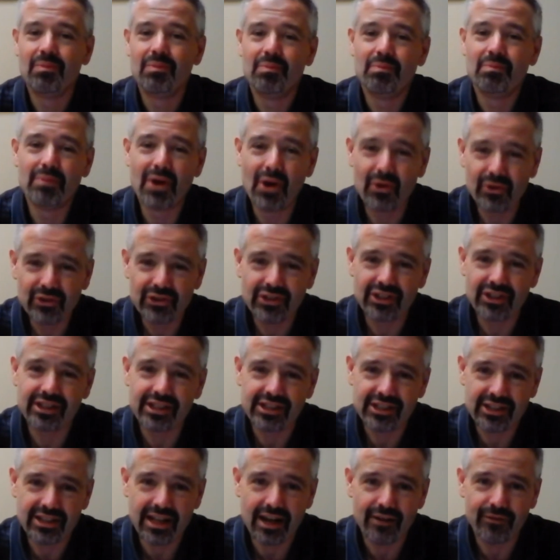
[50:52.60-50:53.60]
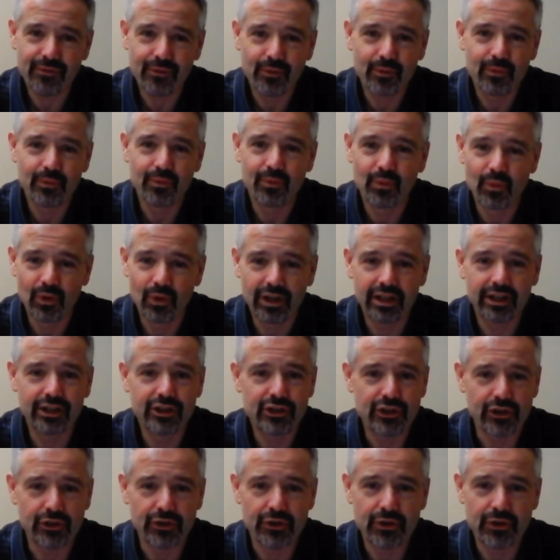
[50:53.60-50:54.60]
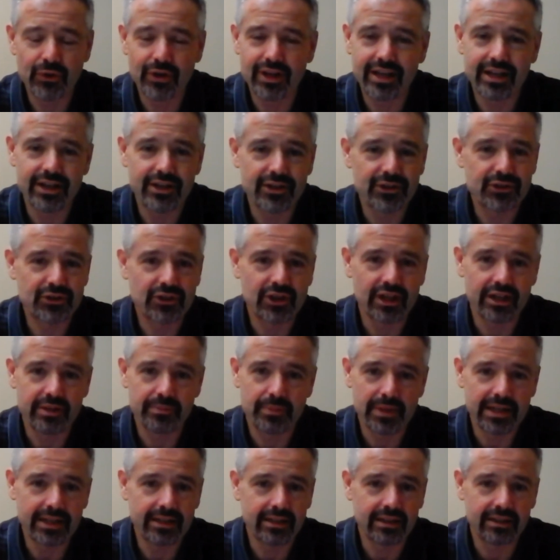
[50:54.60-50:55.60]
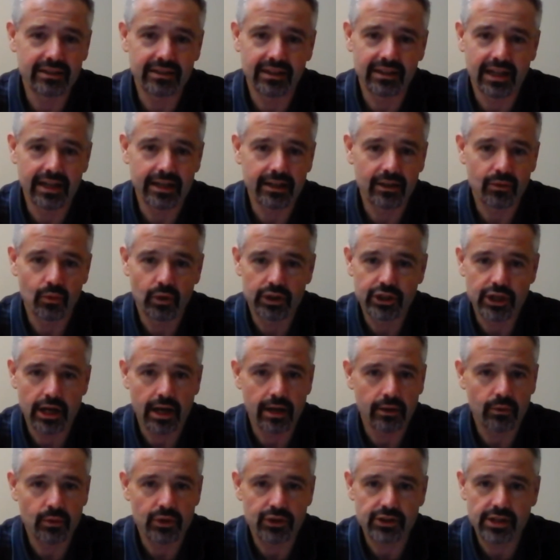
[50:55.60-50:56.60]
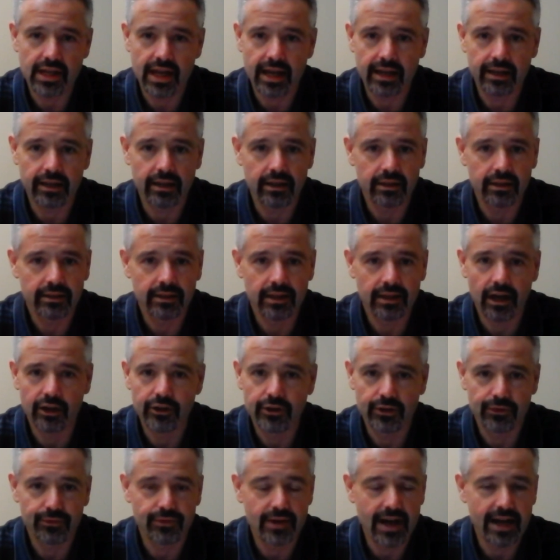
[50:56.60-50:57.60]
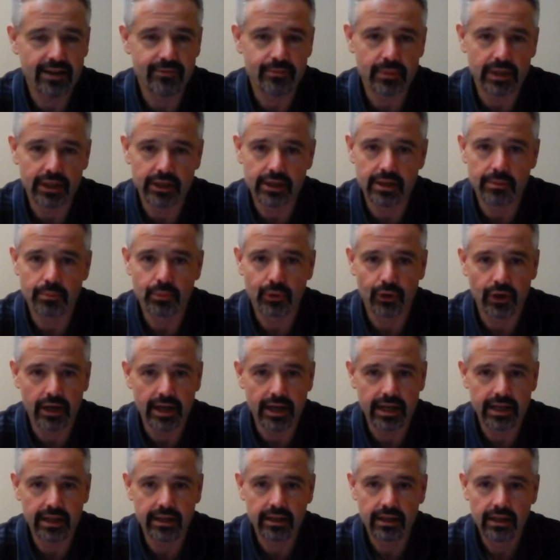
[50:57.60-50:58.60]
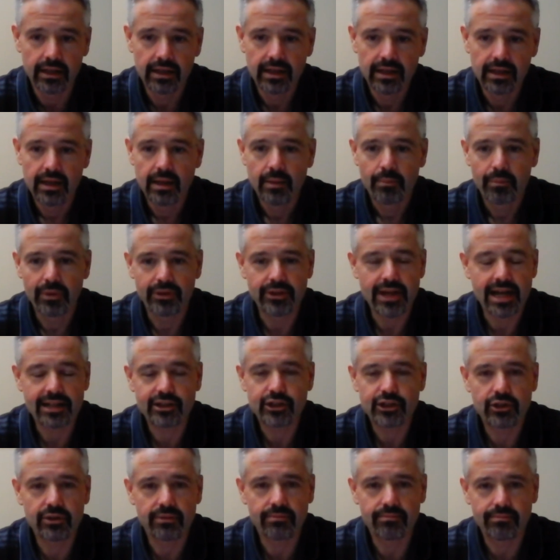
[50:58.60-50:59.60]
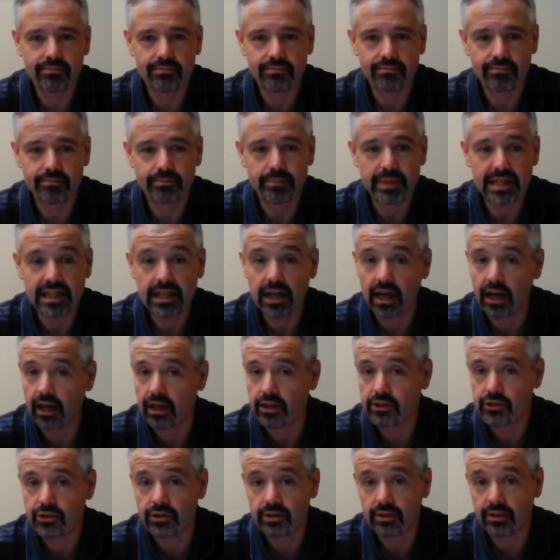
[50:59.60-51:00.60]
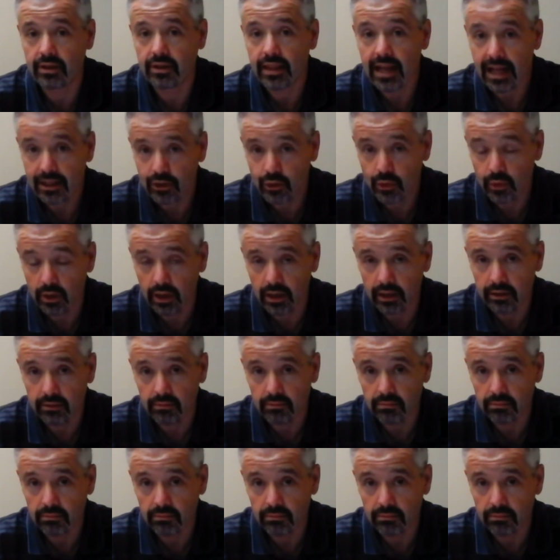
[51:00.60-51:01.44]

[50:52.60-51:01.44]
Most of the stuff we're going to do is going to be like what John was saying, under 5 million pre, but that's because that's what